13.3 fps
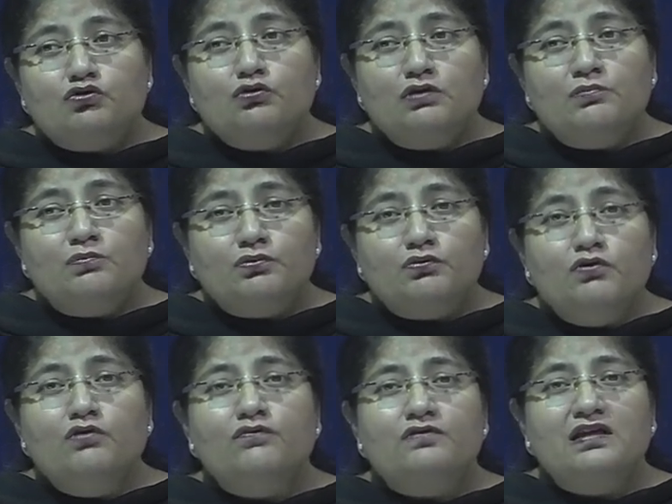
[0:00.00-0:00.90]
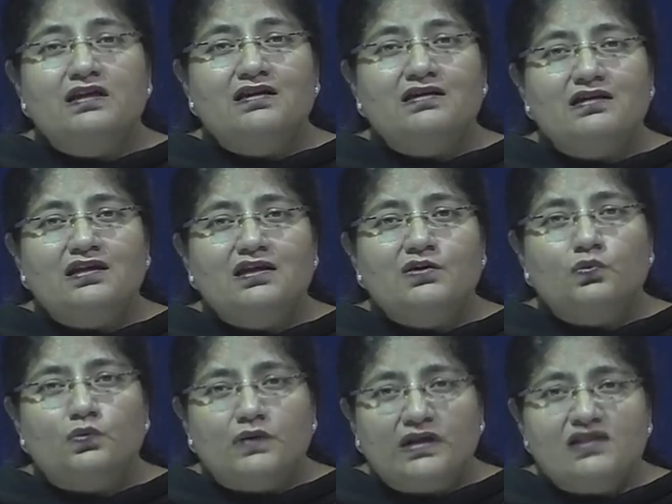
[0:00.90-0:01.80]
improve the
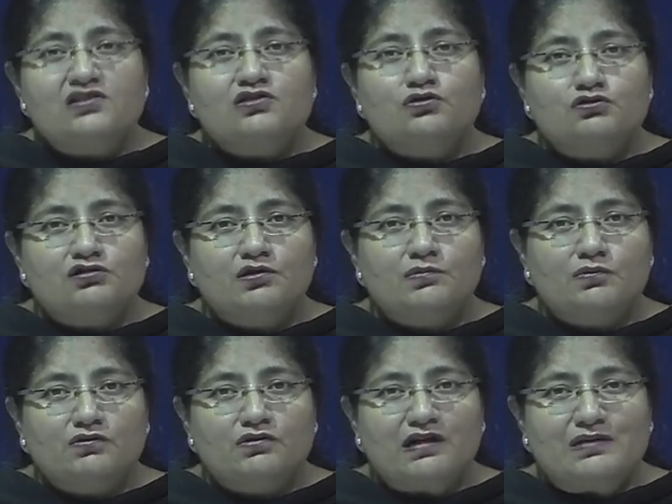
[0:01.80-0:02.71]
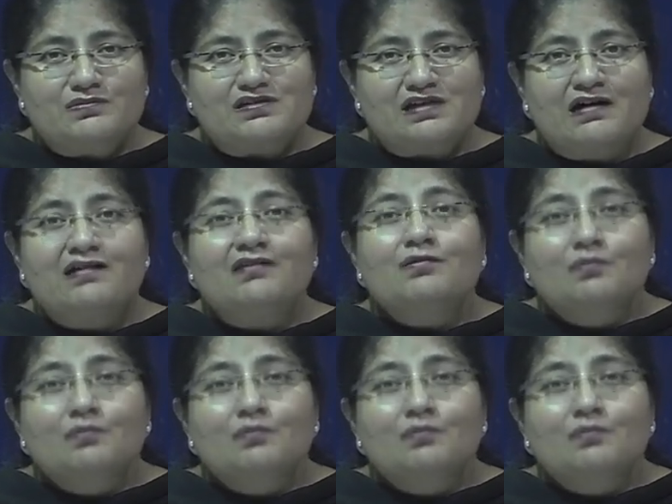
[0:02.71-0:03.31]
way social programs are